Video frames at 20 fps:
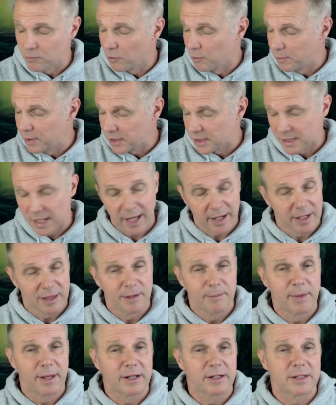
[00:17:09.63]
We'll be starting the
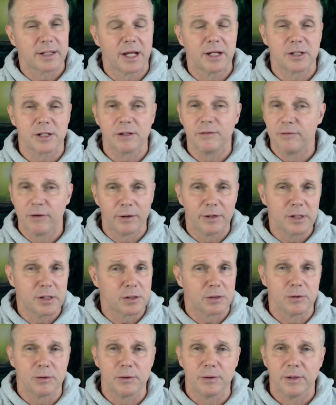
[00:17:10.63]
meditation very
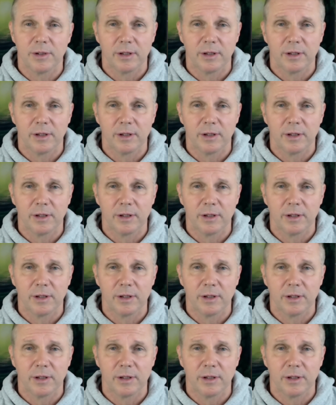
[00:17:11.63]
soon.